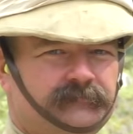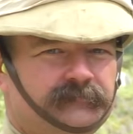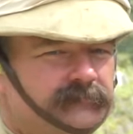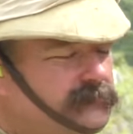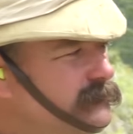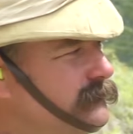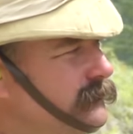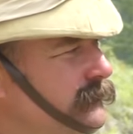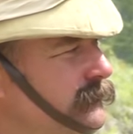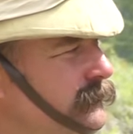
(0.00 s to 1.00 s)

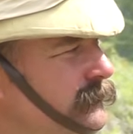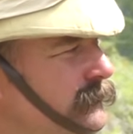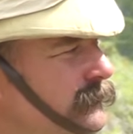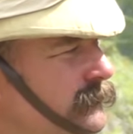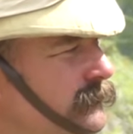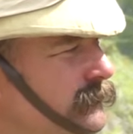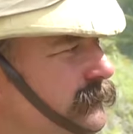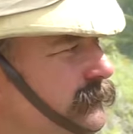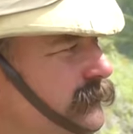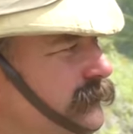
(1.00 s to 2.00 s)

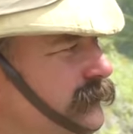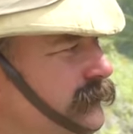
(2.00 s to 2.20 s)
[no speech]